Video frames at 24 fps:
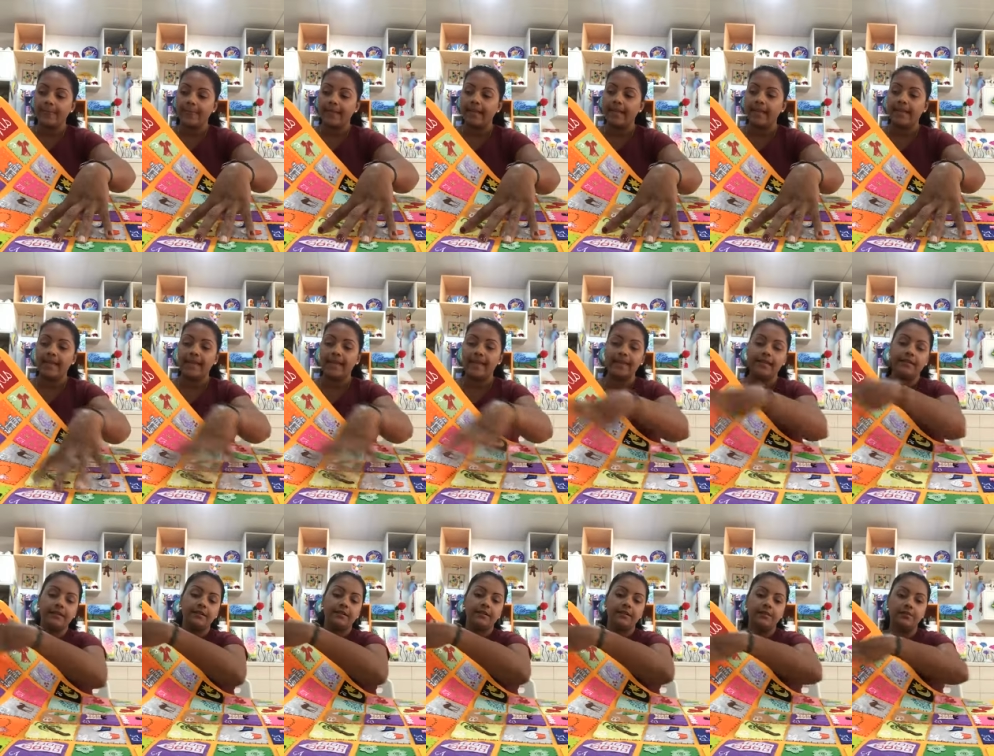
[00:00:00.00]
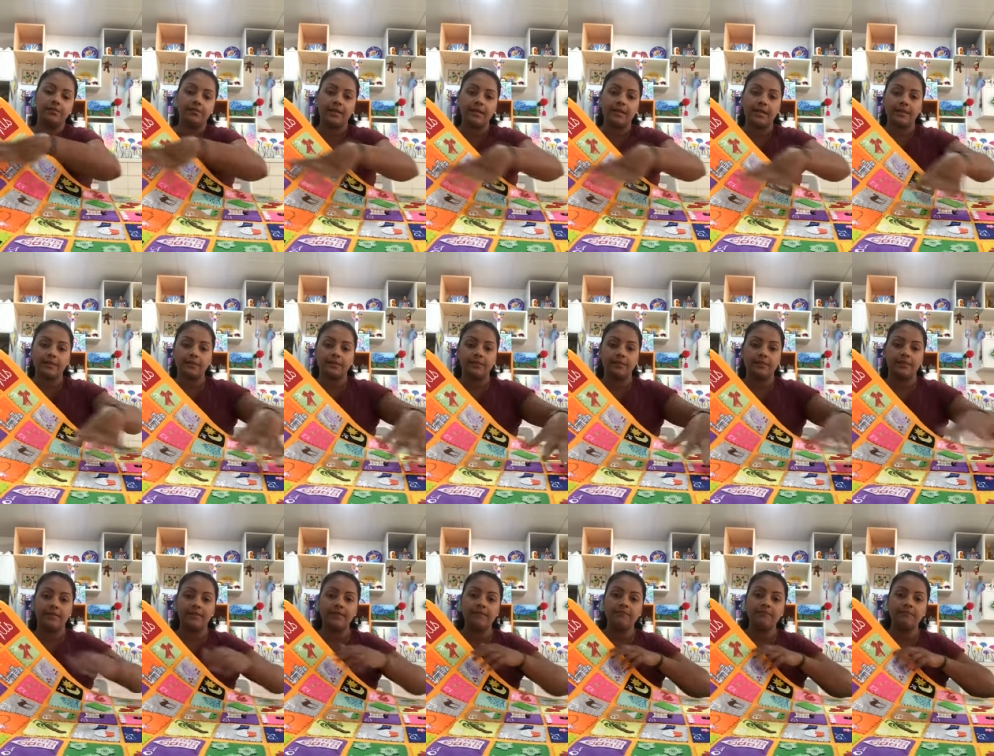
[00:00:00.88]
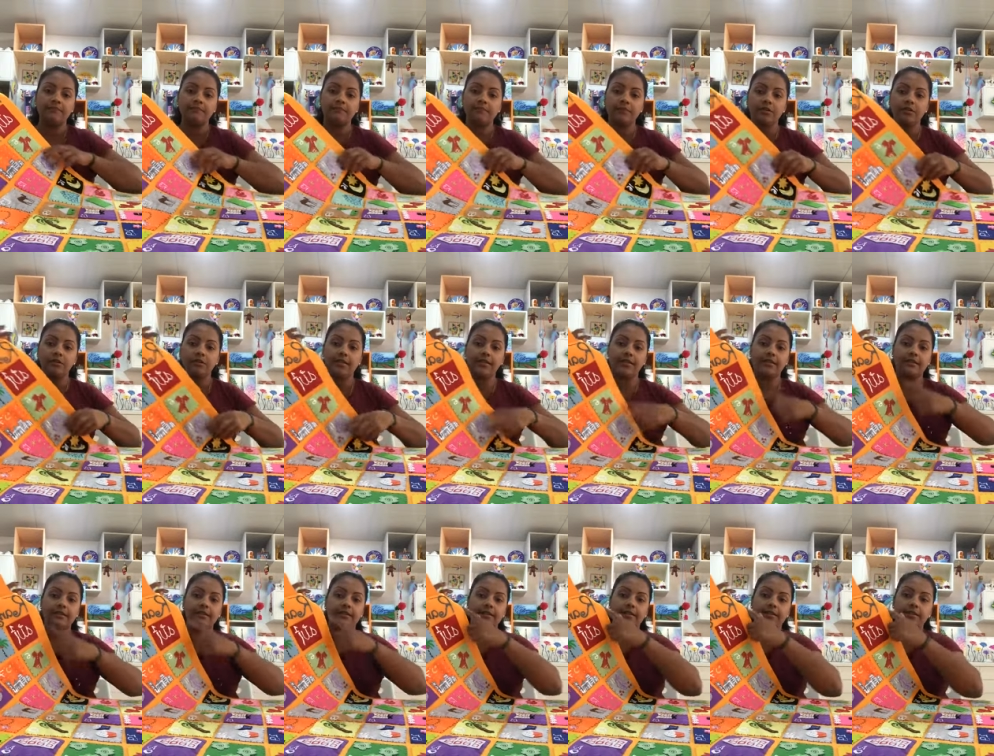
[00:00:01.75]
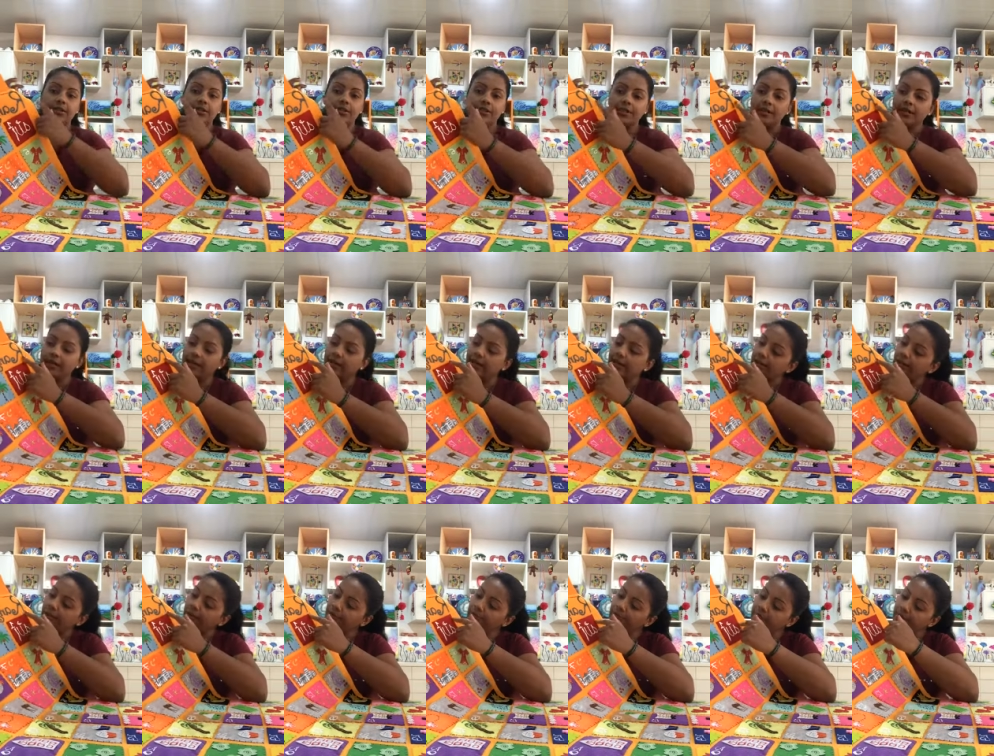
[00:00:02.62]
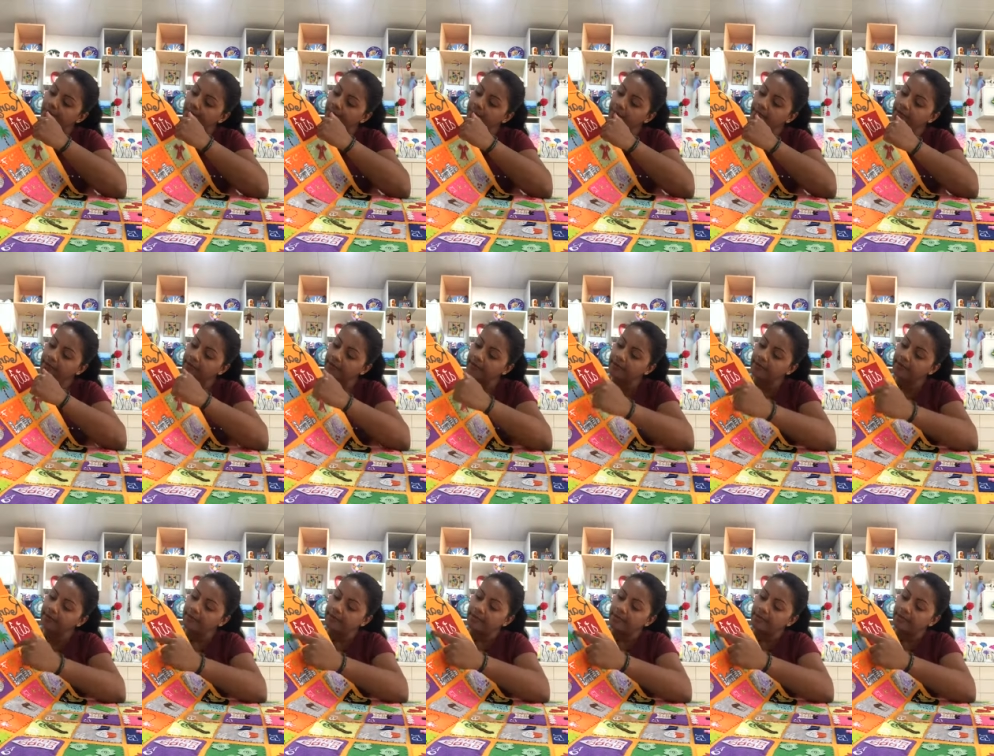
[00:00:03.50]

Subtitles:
And you can see, you can stitch it around from here,